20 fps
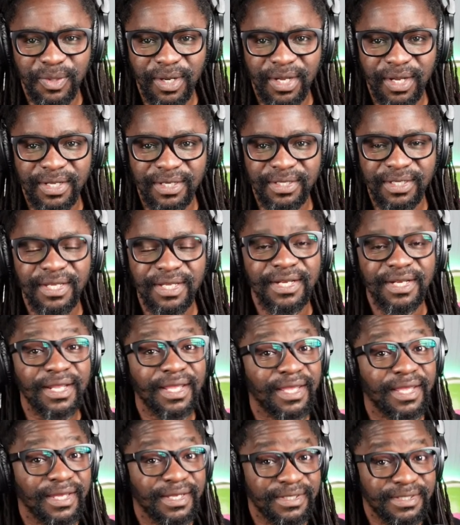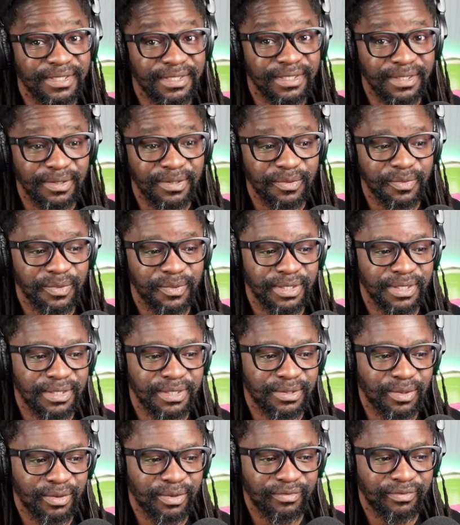are engaging with this
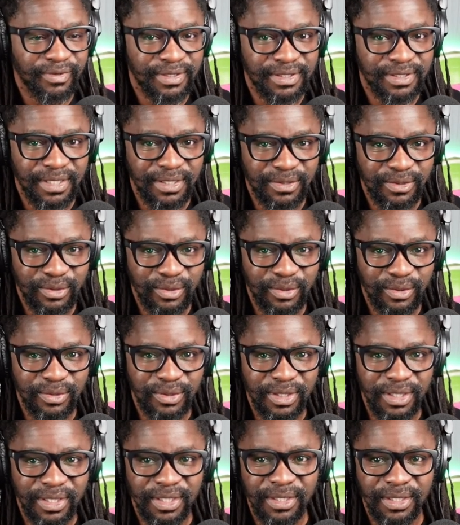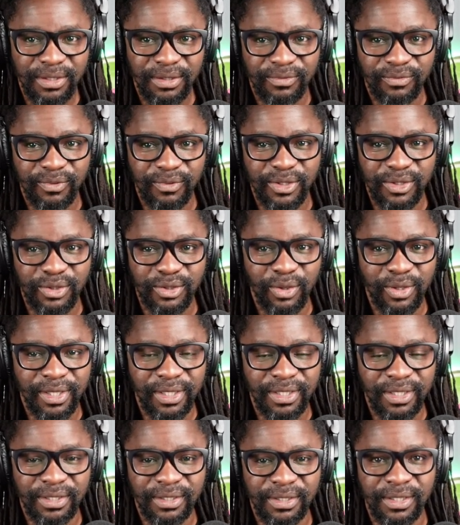conversation. If you're
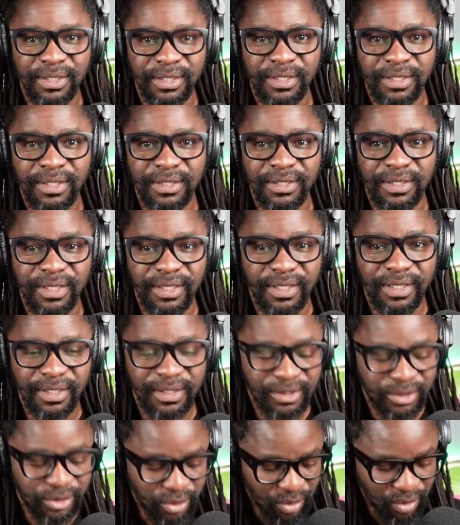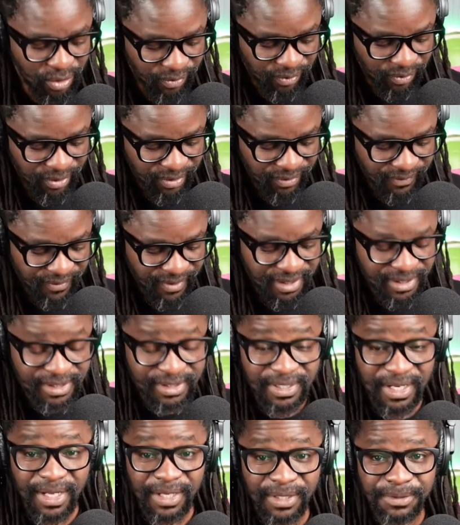joining the show for the first
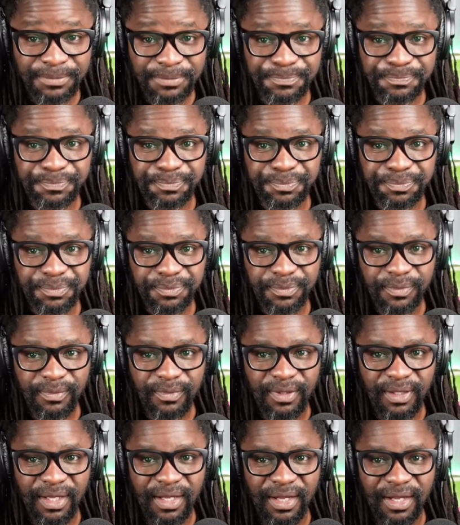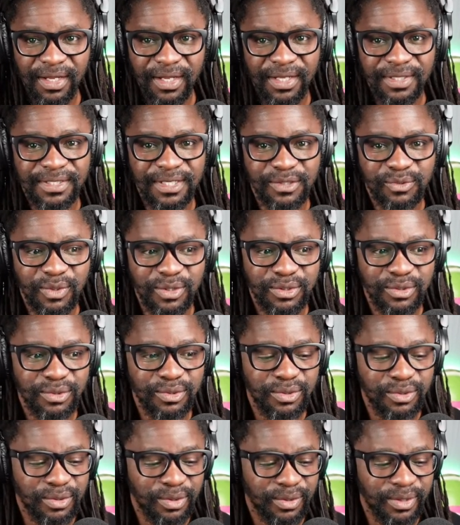time, I just want you
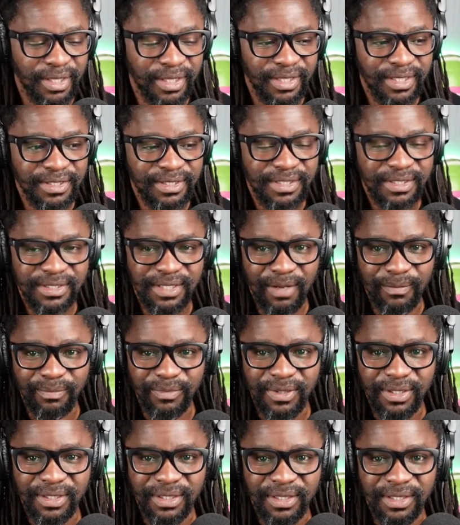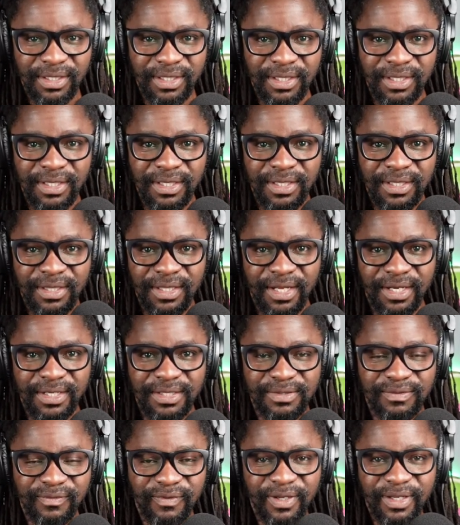to know that this is something that
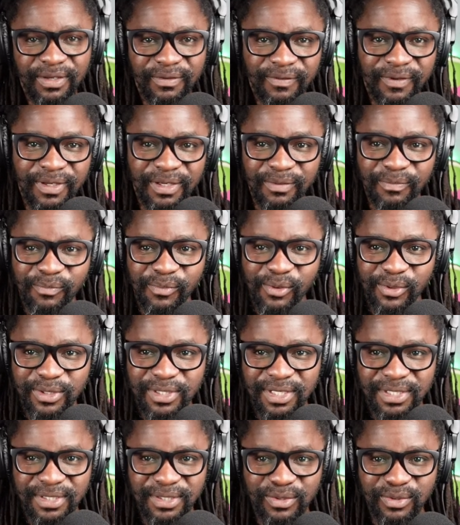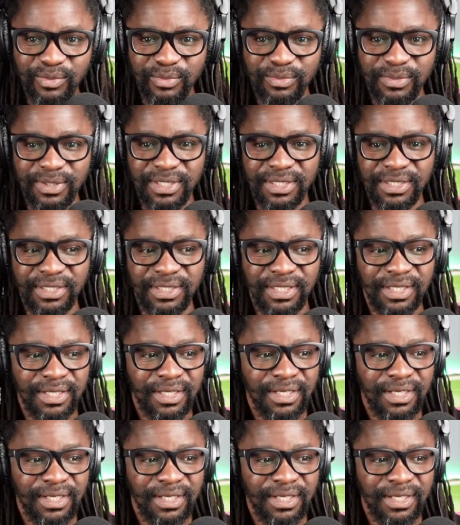is very, very important to me.